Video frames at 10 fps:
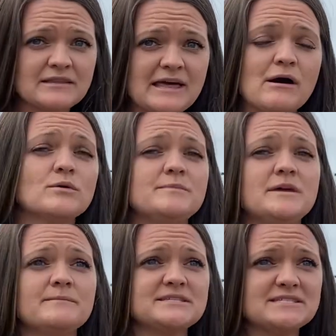That would be
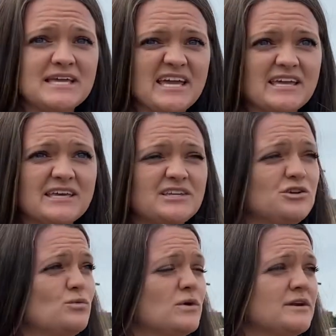a mistake and
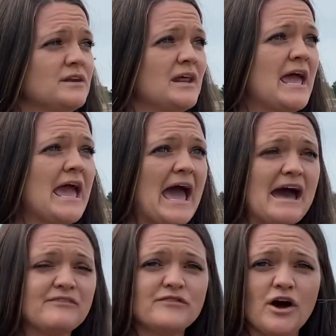you wouldn't
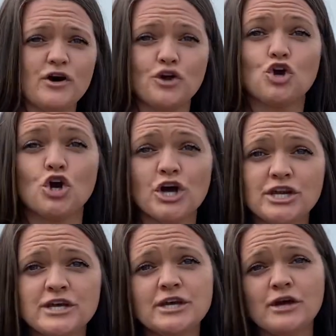have a
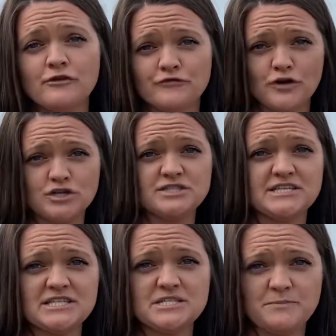good first
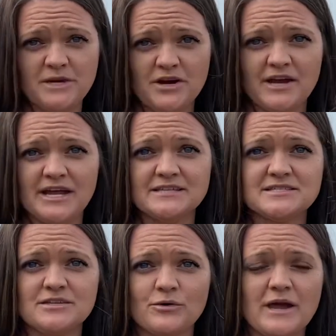
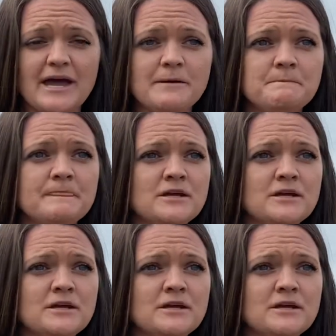experience, okay?